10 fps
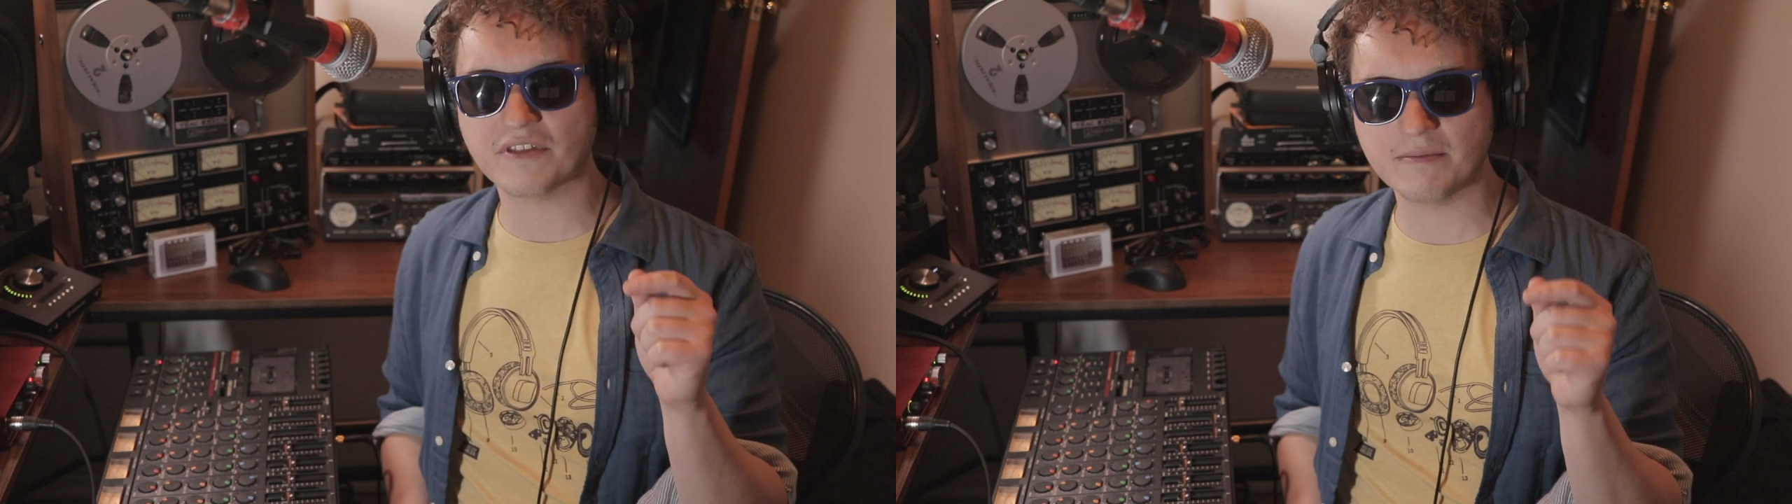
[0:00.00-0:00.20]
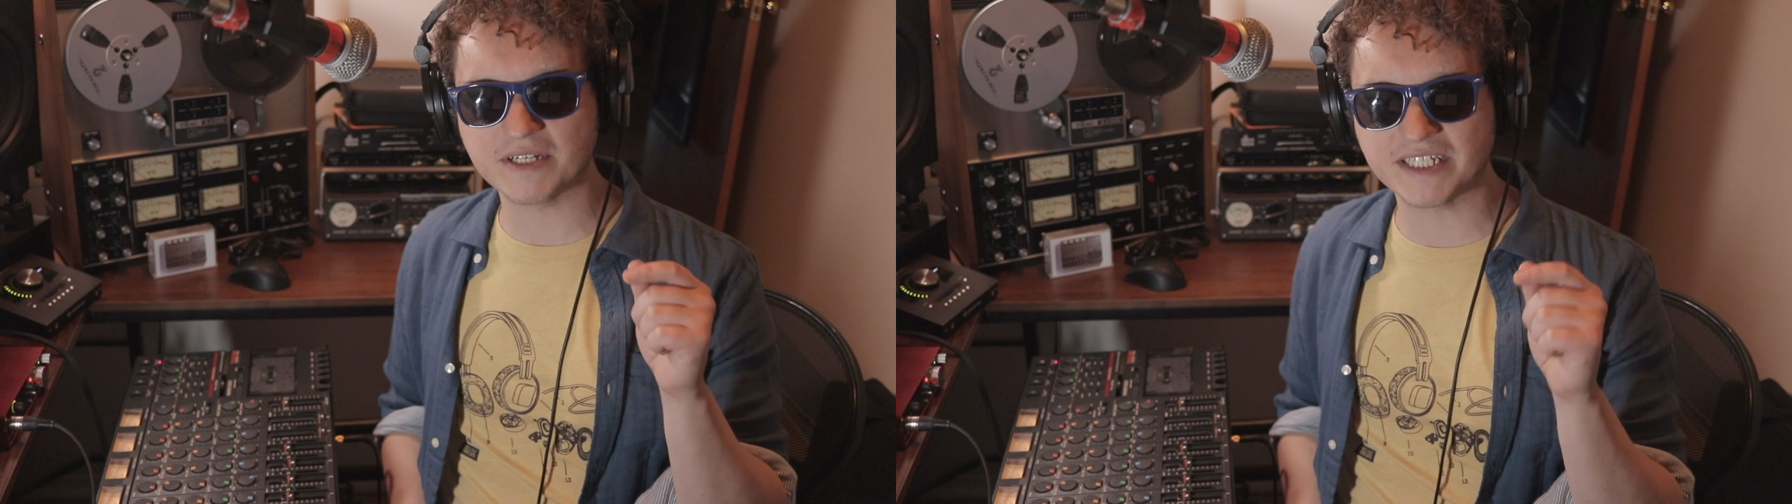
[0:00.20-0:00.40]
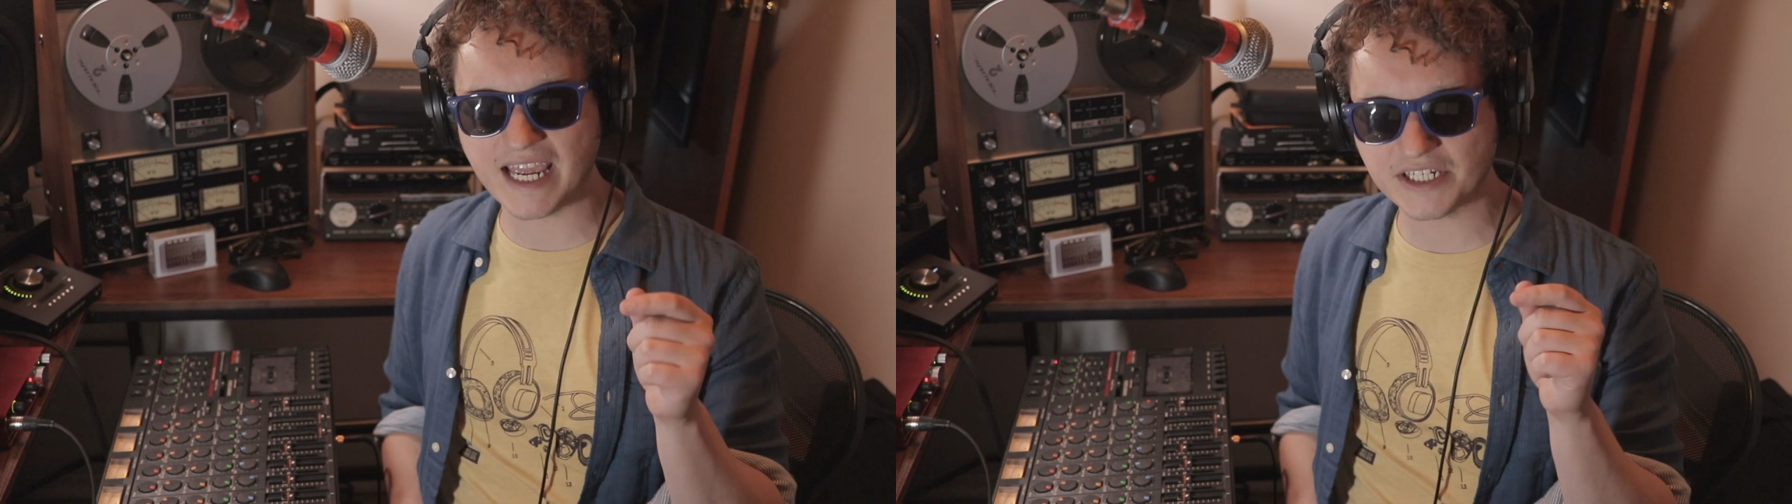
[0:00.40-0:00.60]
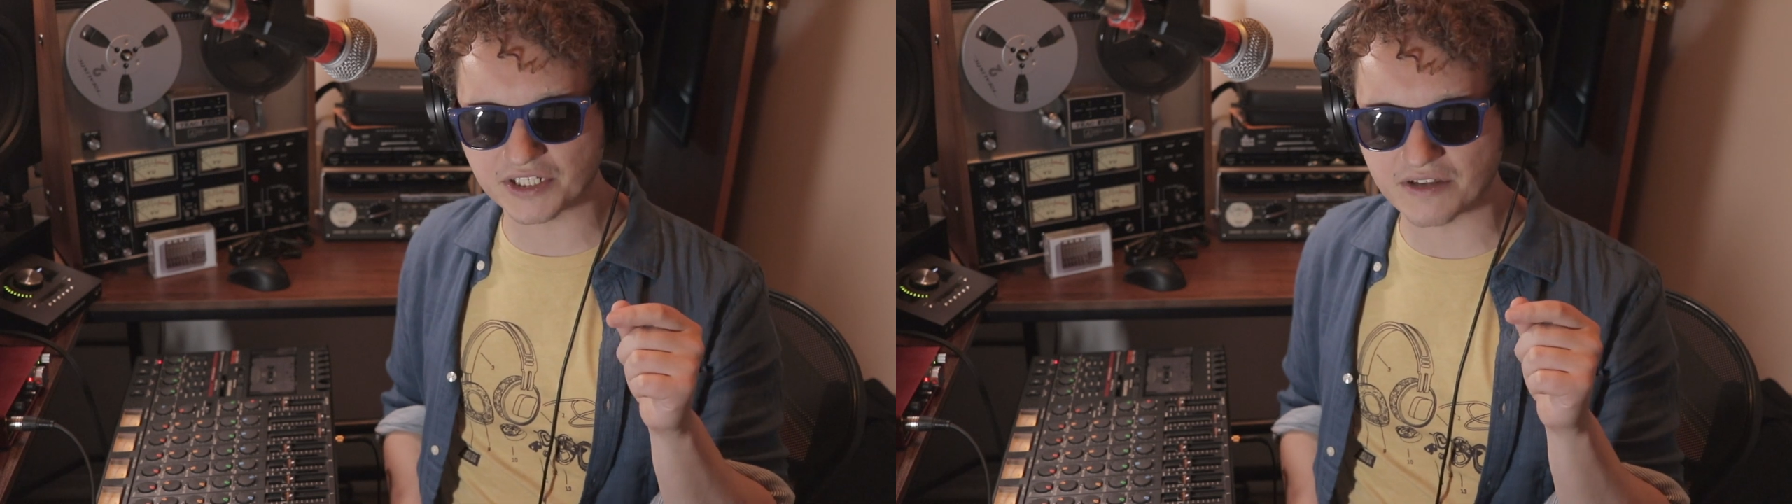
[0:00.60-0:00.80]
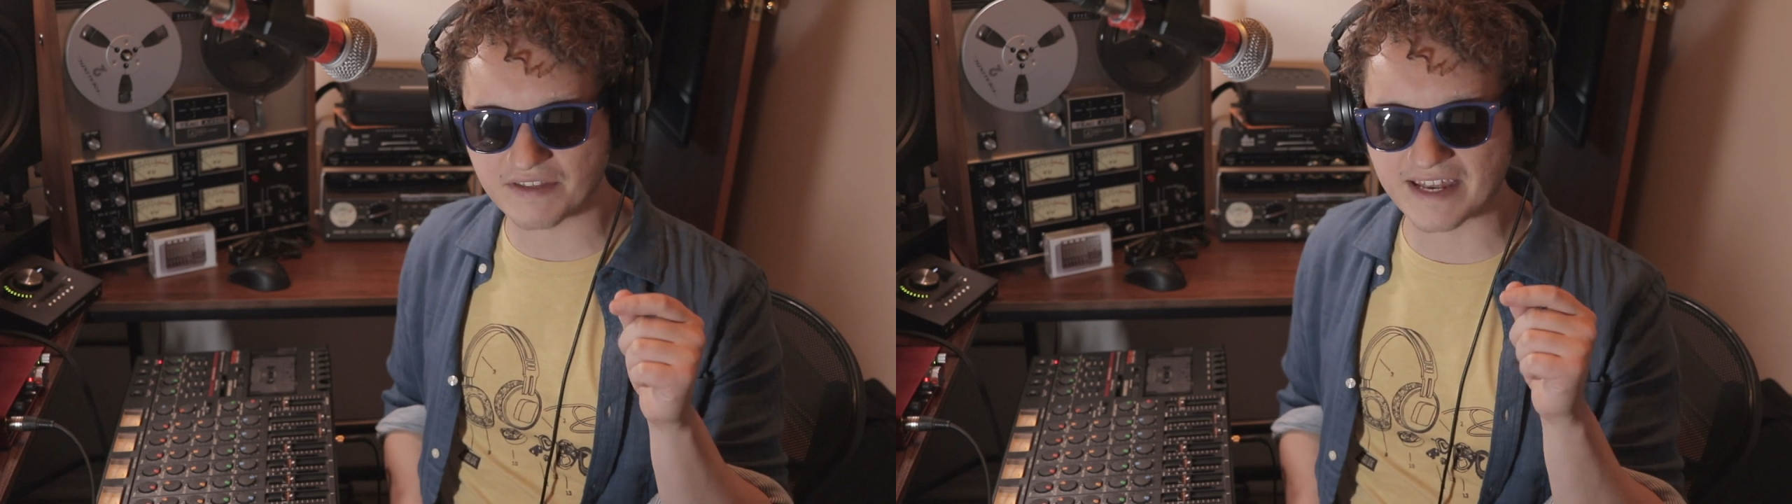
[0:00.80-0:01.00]

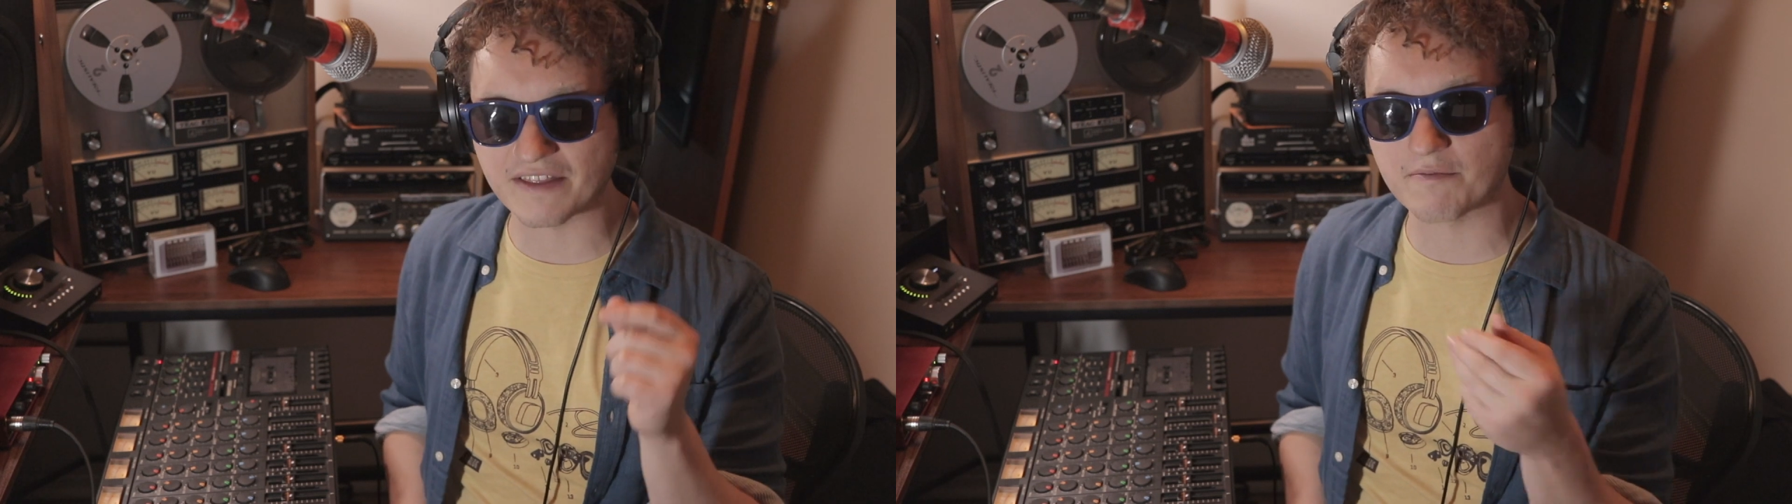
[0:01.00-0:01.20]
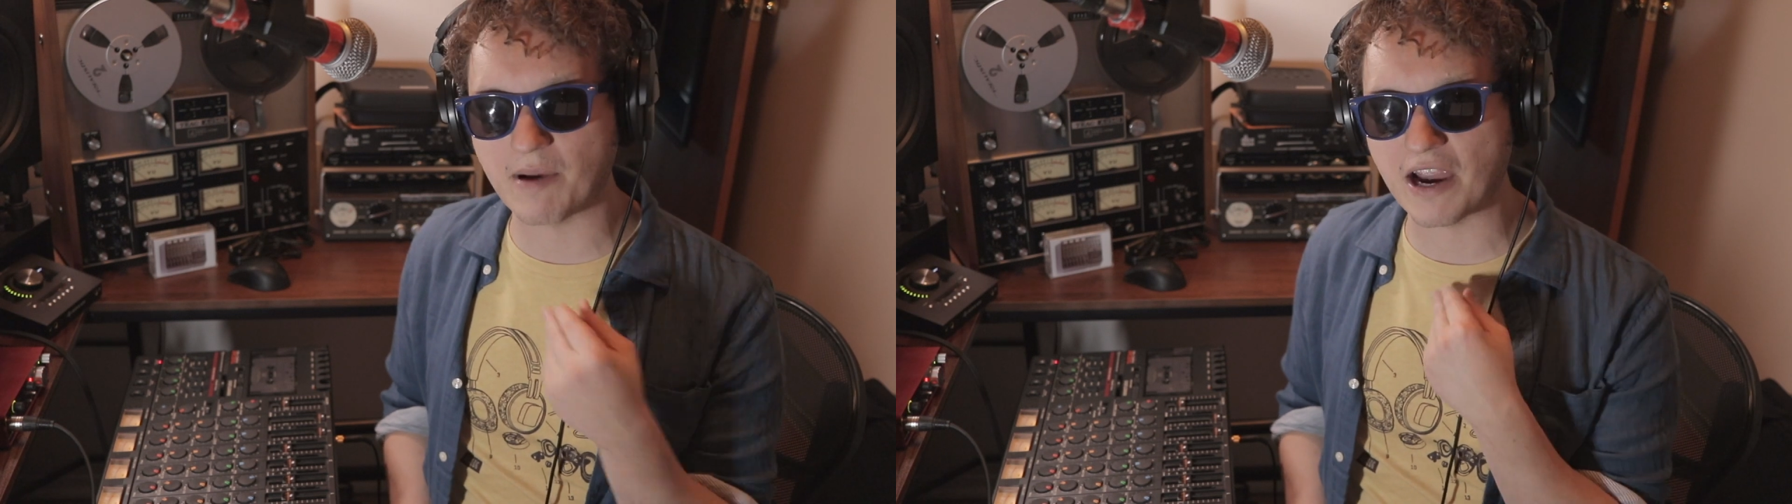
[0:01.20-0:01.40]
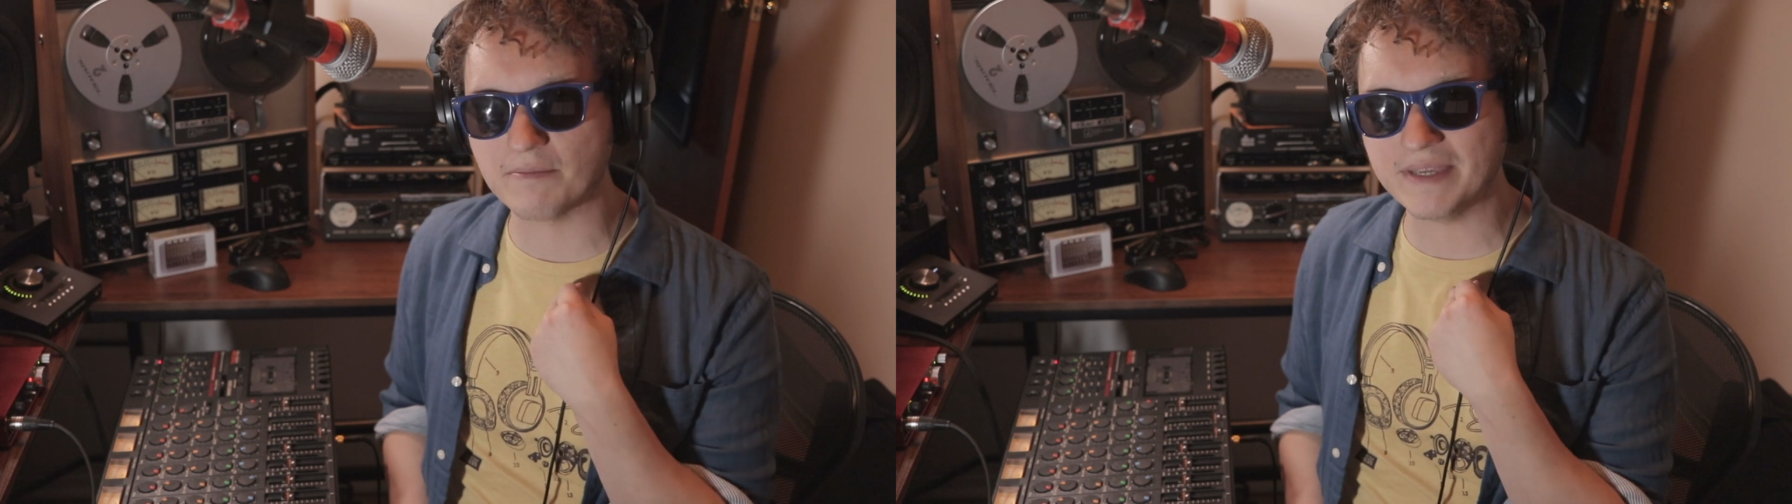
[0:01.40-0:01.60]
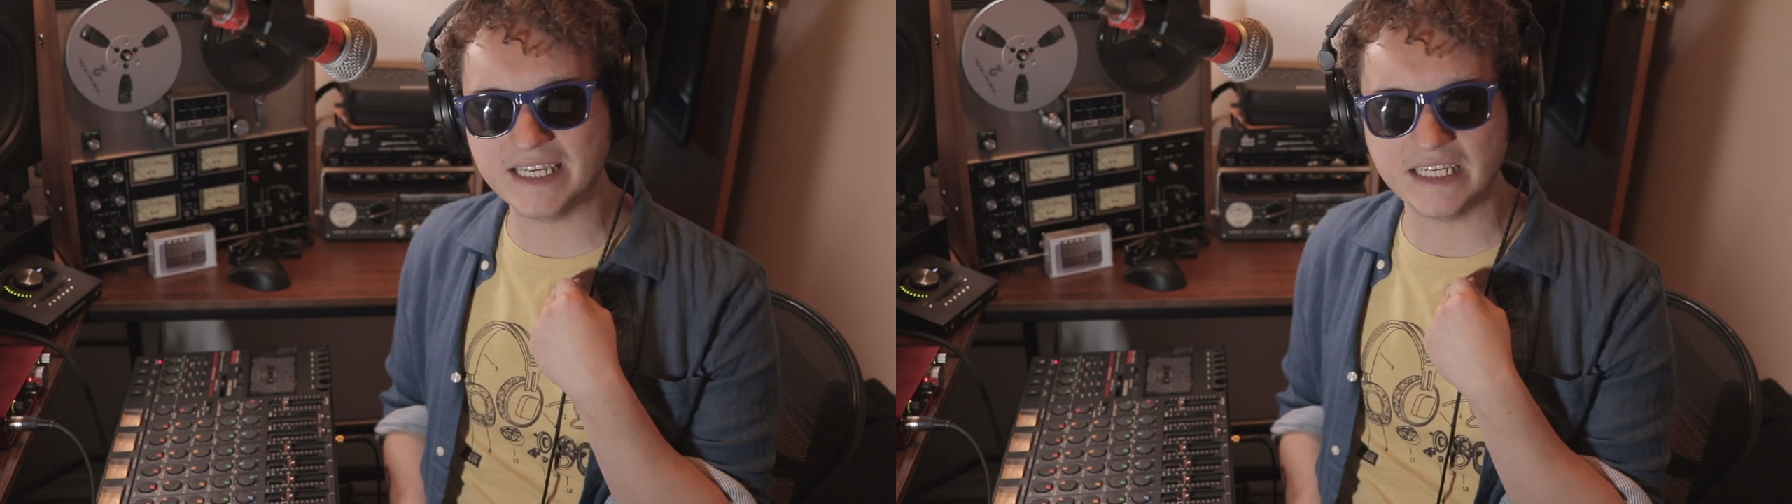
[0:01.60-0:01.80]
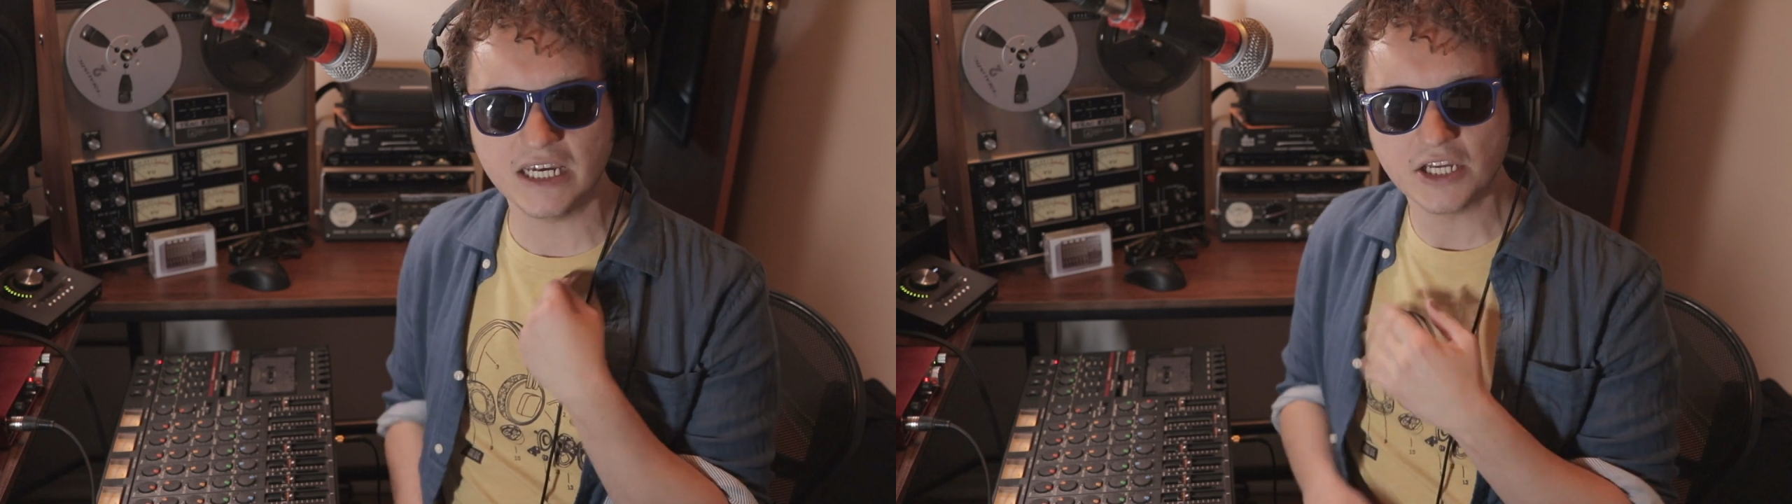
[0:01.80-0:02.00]
limitations that inspire
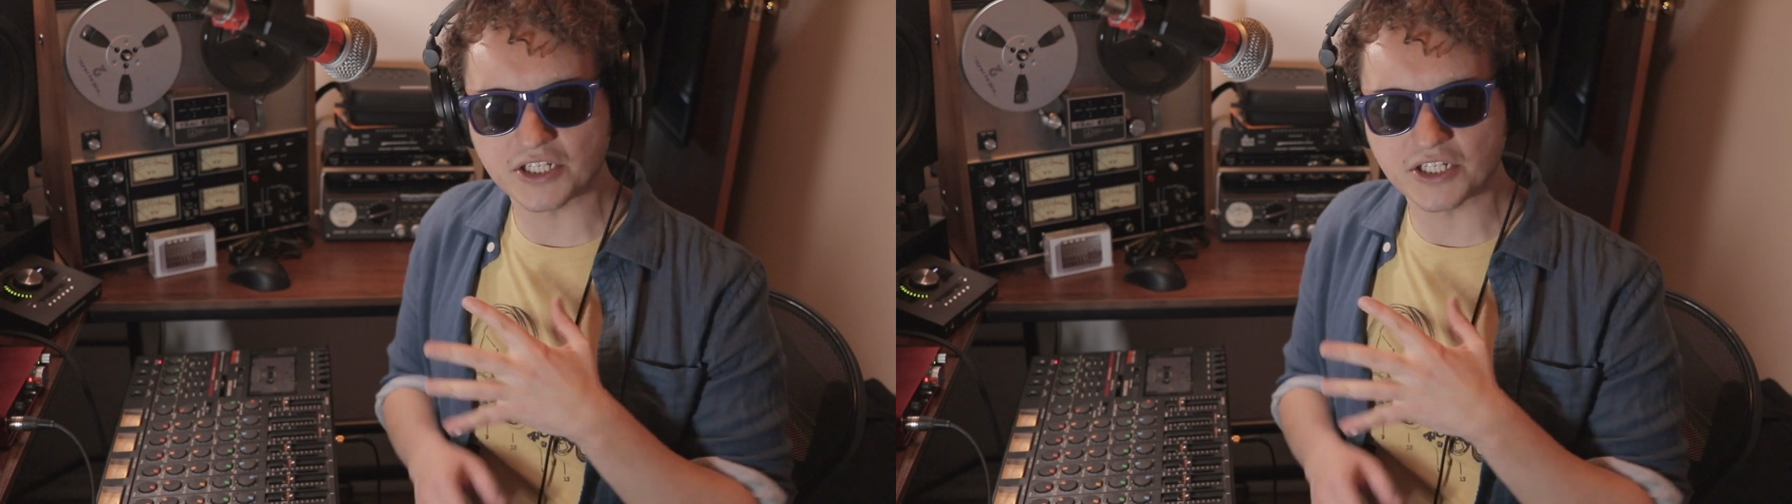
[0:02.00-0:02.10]
me